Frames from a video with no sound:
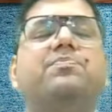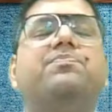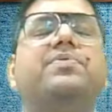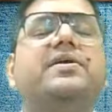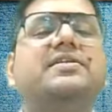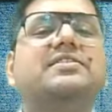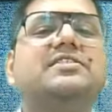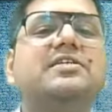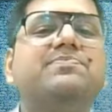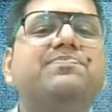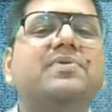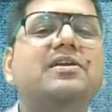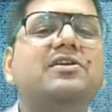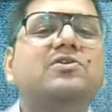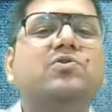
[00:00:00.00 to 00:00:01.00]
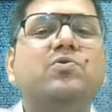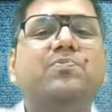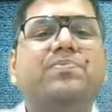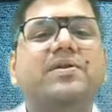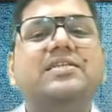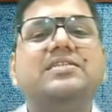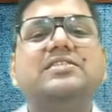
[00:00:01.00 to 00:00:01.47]
Principal to
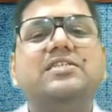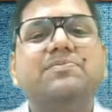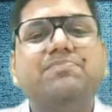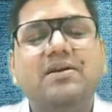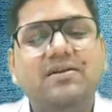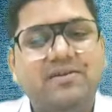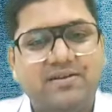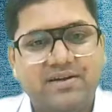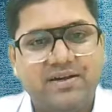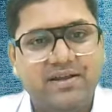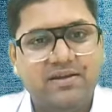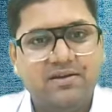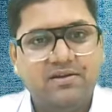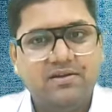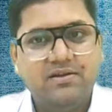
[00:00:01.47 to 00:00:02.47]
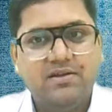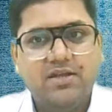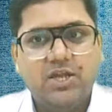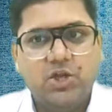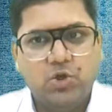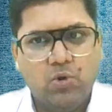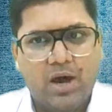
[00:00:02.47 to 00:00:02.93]
principal trading.
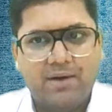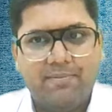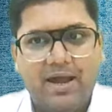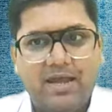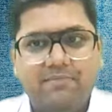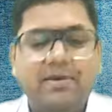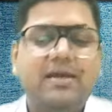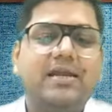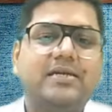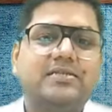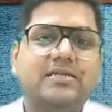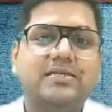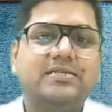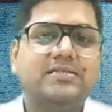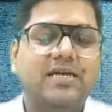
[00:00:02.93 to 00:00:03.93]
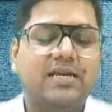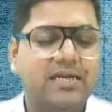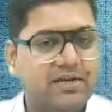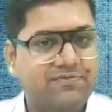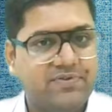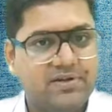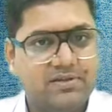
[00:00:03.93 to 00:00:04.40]
You are buying my lectures and selling
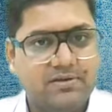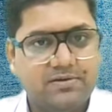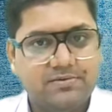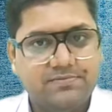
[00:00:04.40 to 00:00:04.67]
it further.